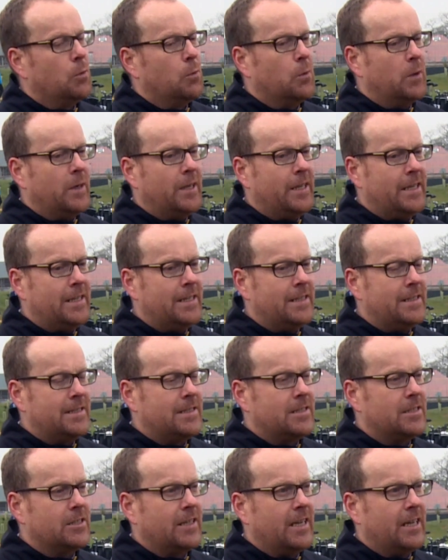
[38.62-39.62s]
We're here
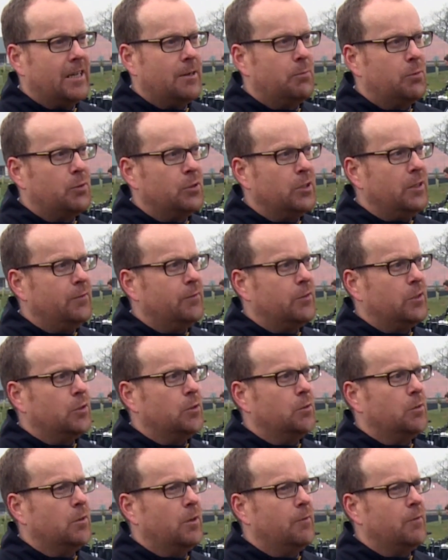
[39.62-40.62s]
to get a
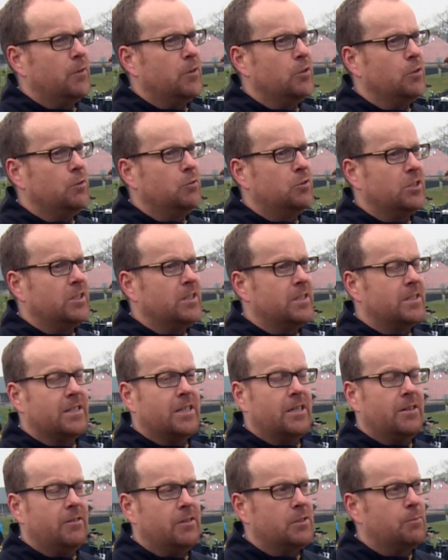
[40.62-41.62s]
preview of the new G
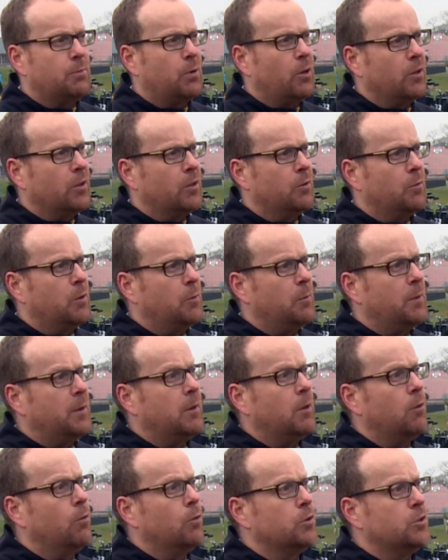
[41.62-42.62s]
Series product that we'll be
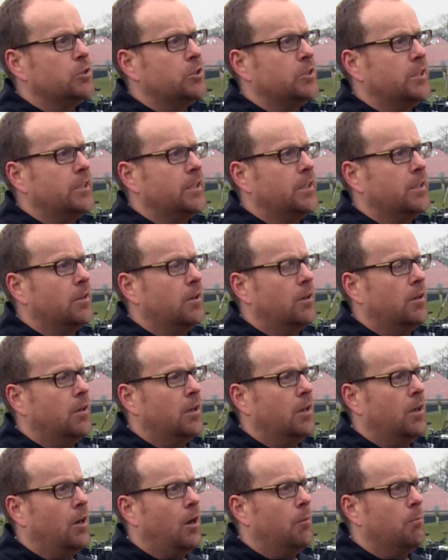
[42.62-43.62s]
launching
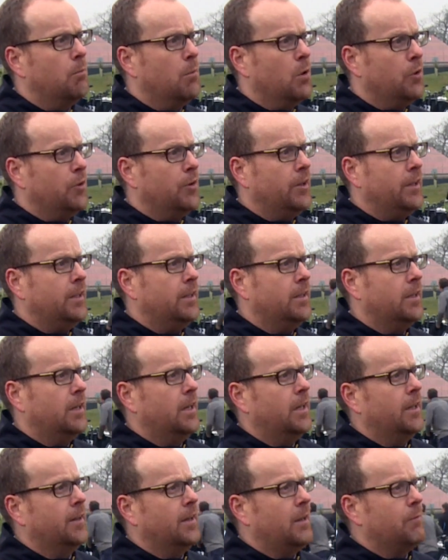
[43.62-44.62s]
on Monday,
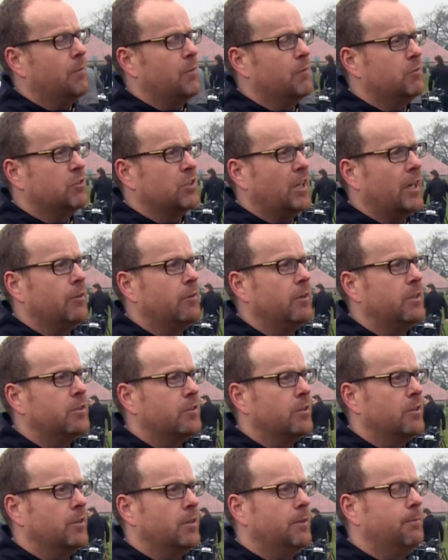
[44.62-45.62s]
11th of January
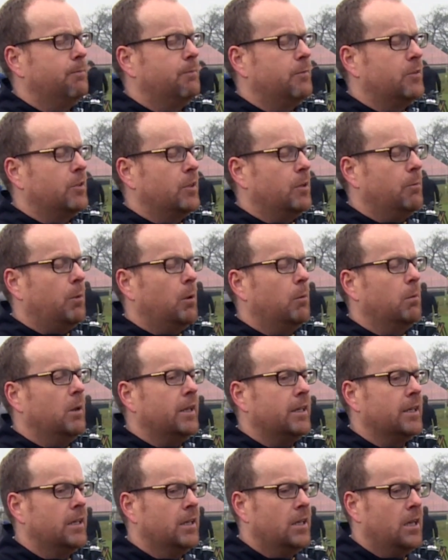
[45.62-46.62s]
to the public.
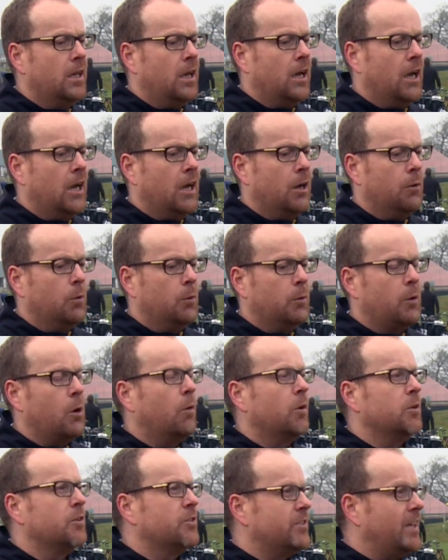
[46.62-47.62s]
We'll go
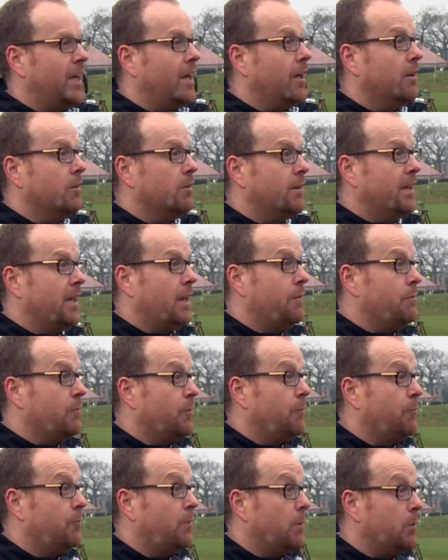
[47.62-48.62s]
on sale 11th
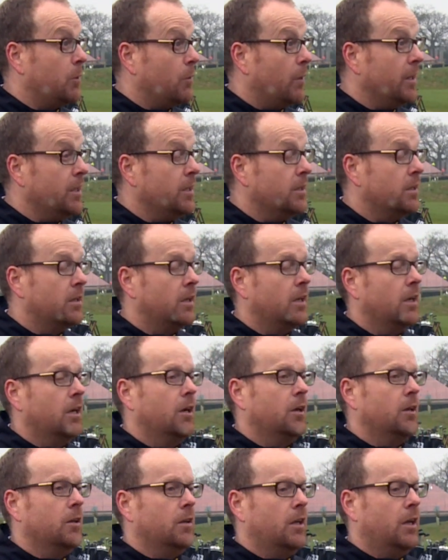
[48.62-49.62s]
of February
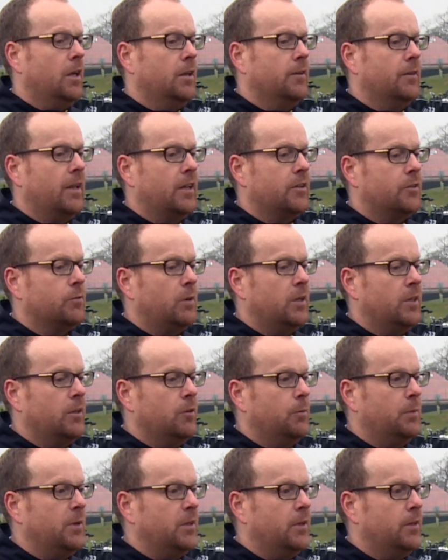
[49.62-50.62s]
and that's when
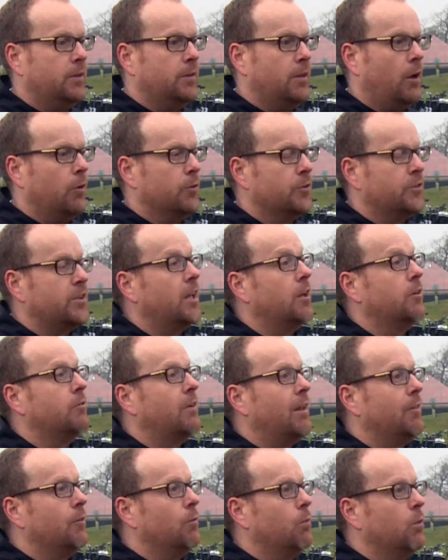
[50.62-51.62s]
it'll be on sale around the